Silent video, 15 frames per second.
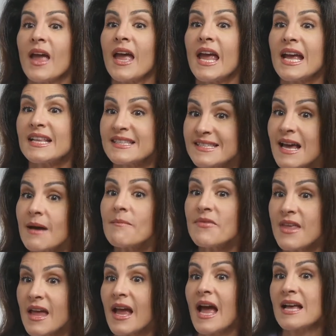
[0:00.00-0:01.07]
it's
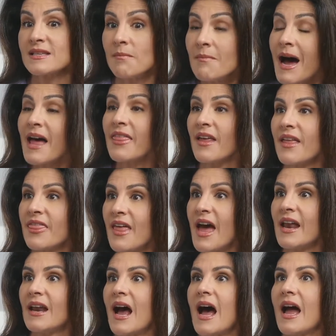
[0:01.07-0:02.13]
something as a mother
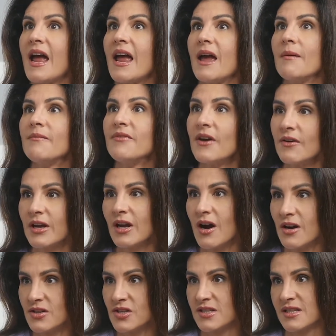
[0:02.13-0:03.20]
that I am very
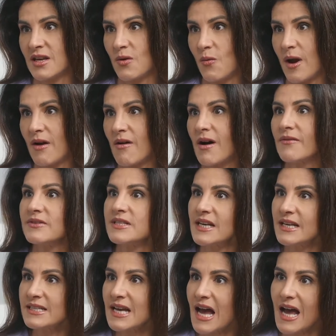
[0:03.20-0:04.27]
conscious and aware of.
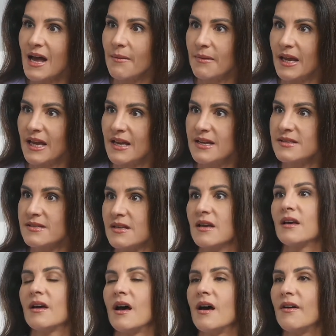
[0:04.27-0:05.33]
Dinner time is
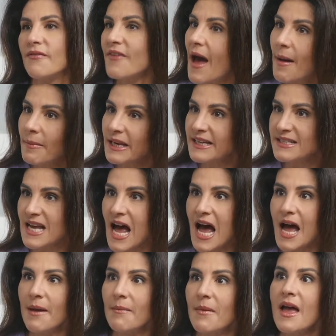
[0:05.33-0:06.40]
a family
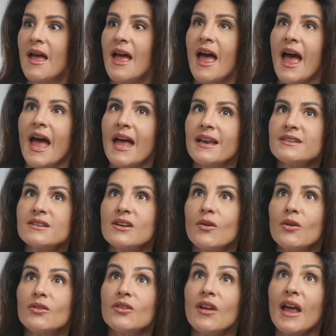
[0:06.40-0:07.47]
time. And
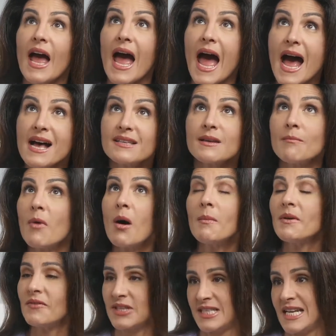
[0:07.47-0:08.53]
as a mom
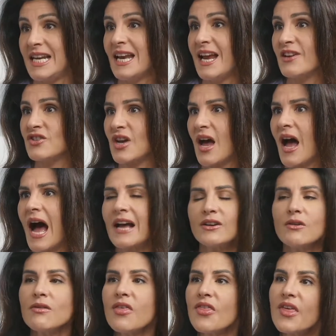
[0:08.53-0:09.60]
of a teenager, I
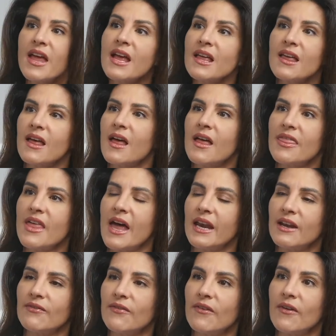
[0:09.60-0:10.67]
don't think that
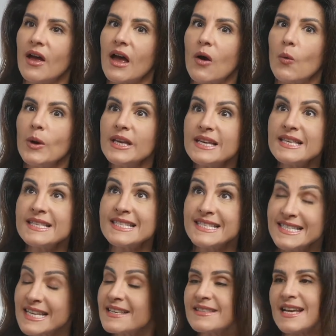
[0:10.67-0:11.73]
if we didn't
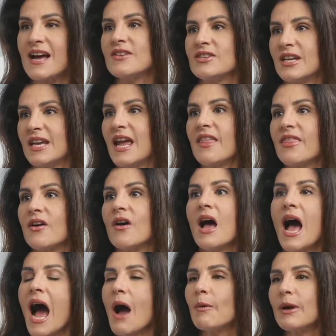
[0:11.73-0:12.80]
sit down together,
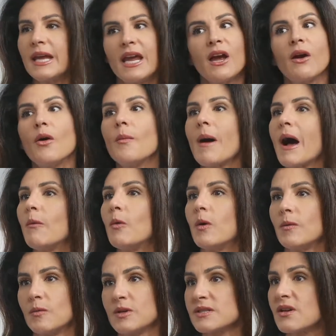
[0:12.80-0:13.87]
I would hear about
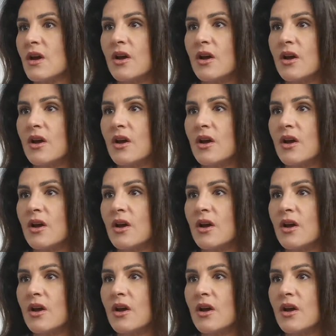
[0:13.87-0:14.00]
what